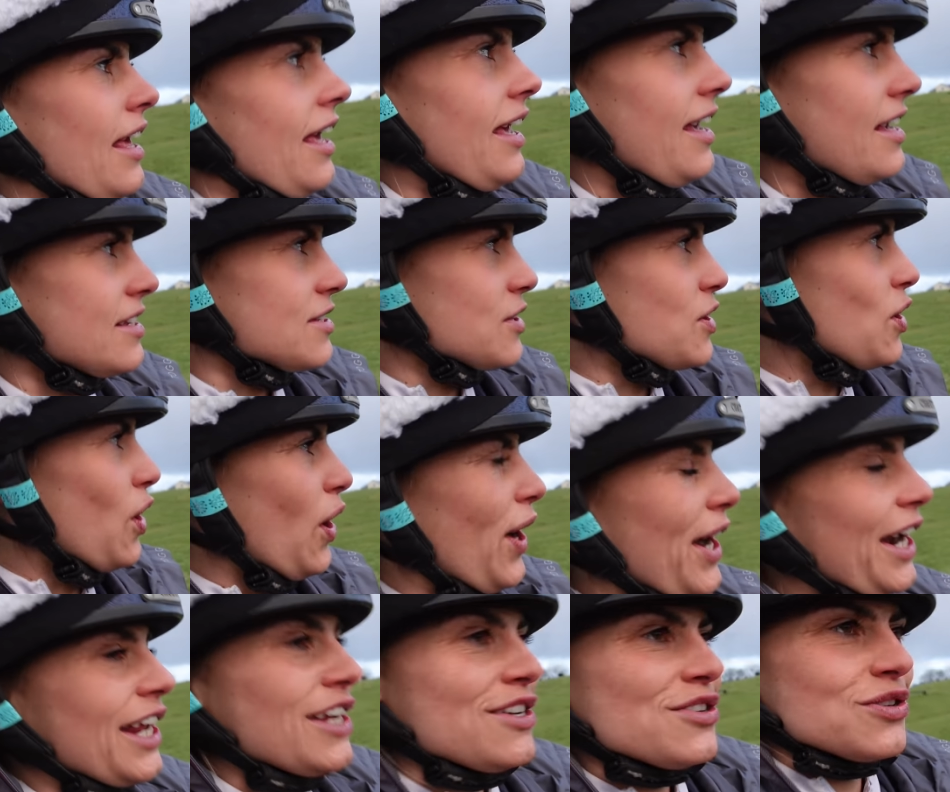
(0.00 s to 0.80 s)
It's
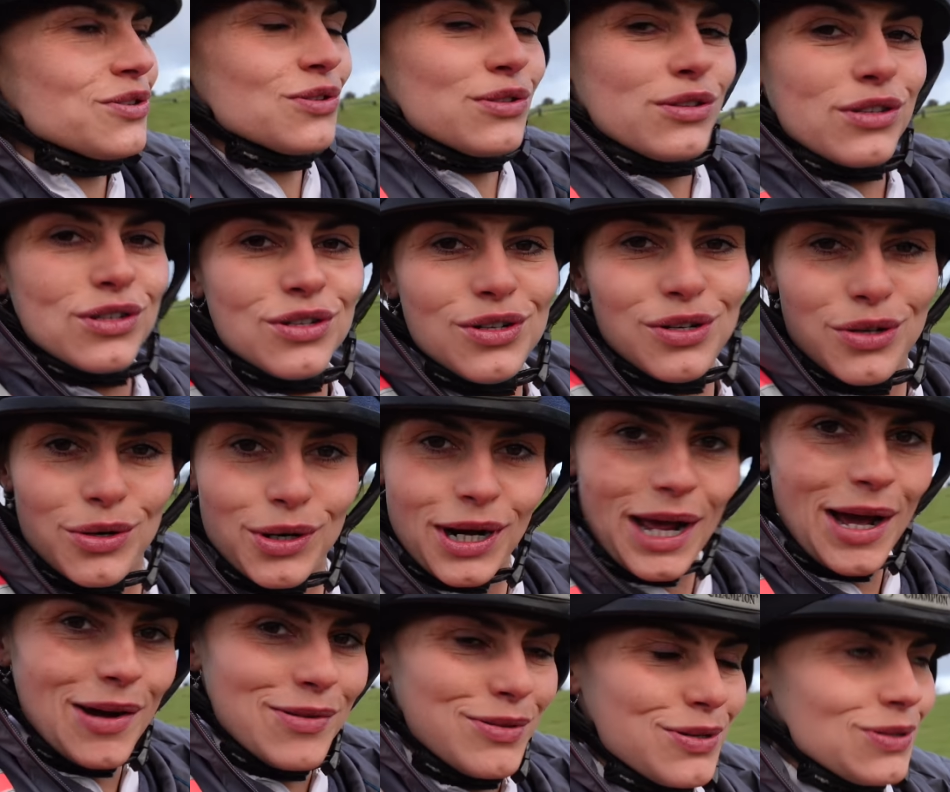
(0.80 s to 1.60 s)
got an indoor school,
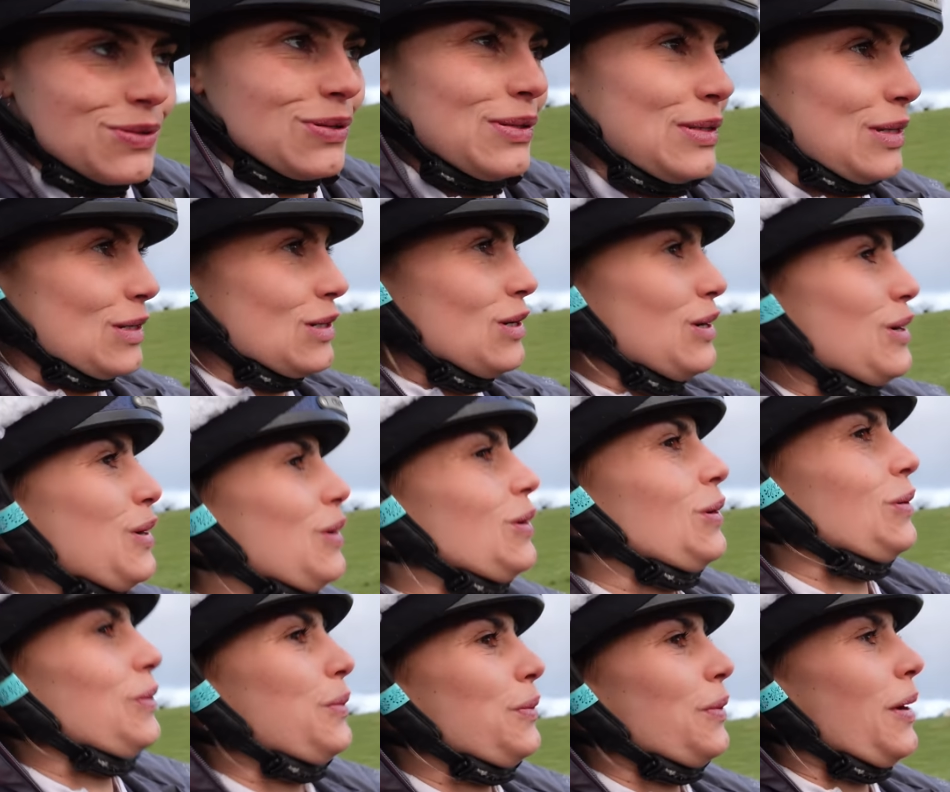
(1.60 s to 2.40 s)
an outdoor
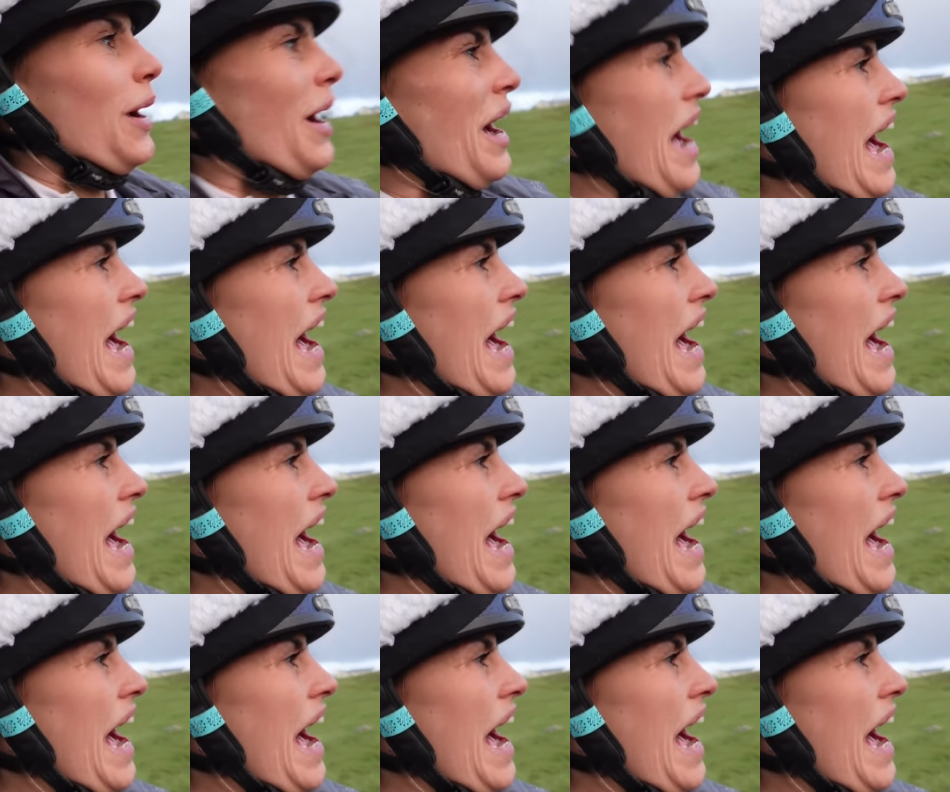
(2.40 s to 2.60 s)
school,